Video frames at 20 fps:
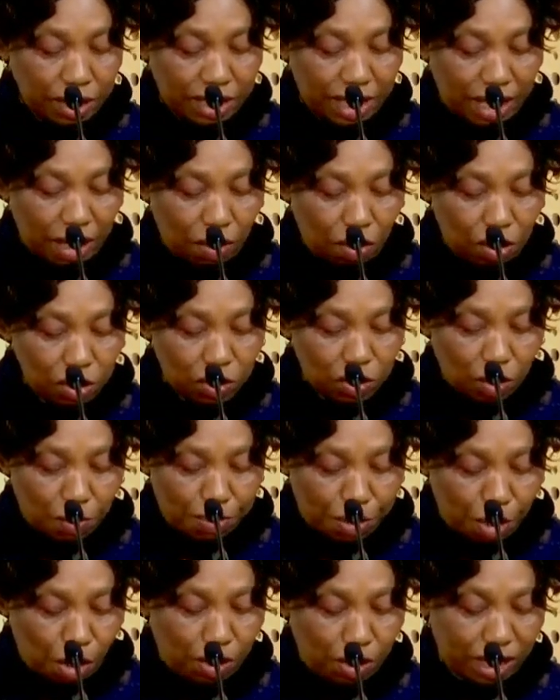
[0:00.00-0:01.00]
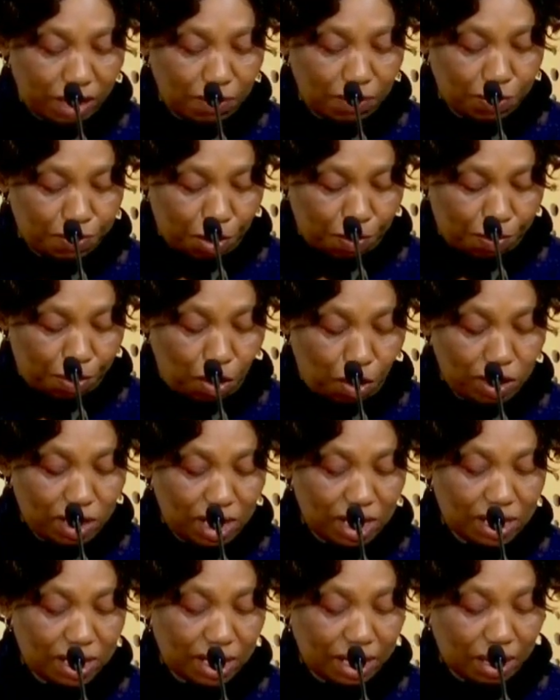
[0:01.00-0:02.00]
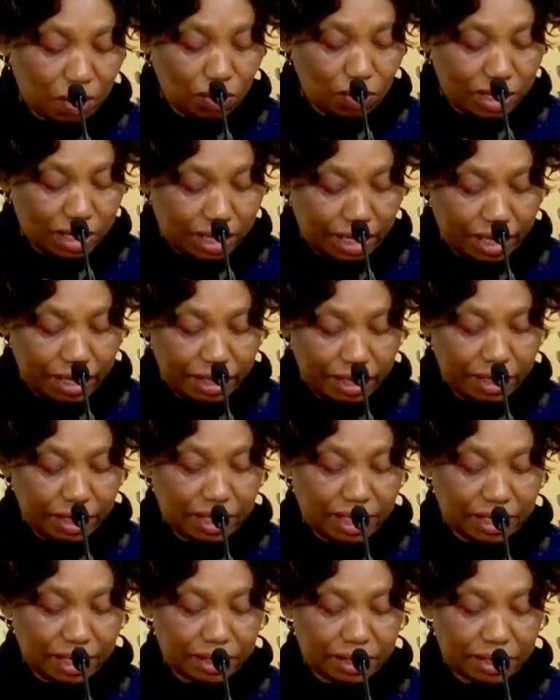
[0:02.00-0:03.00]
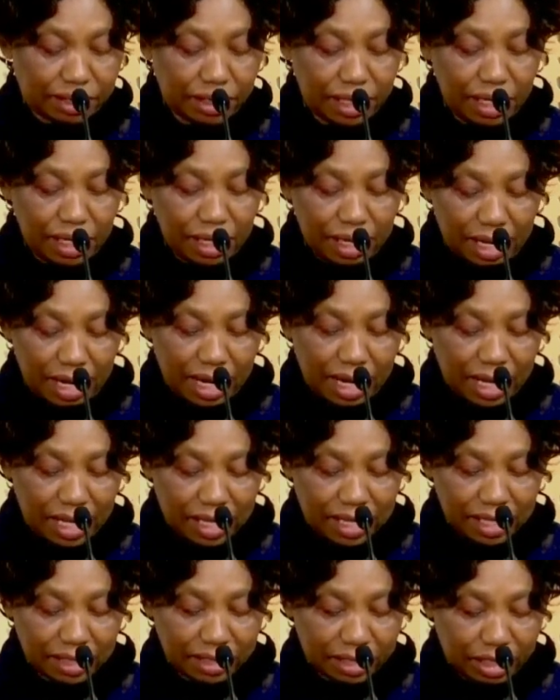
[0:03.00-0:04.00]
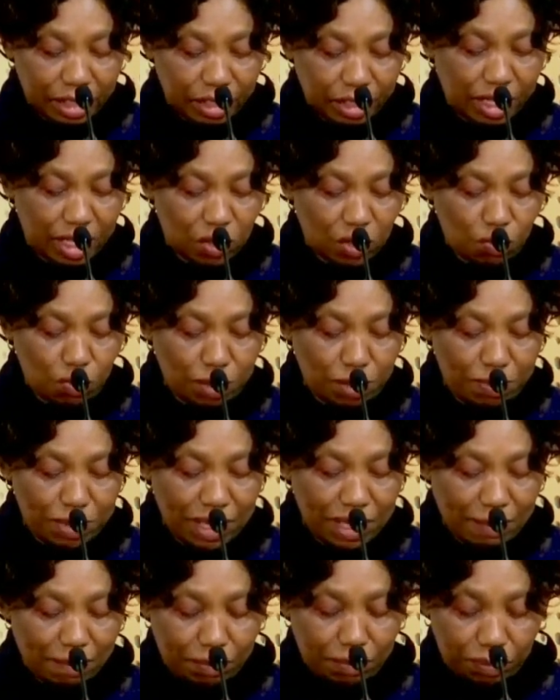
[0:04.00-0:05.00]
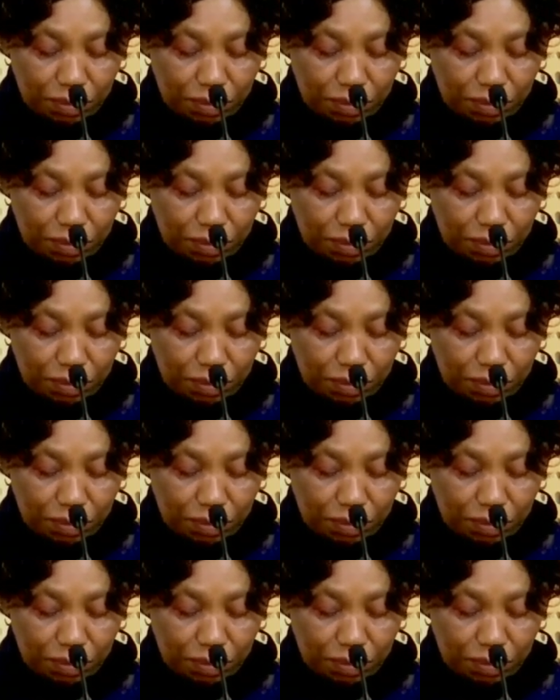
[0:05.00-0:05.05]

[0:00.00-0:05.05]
There are also programs, proposals around screening that learners and teachers will be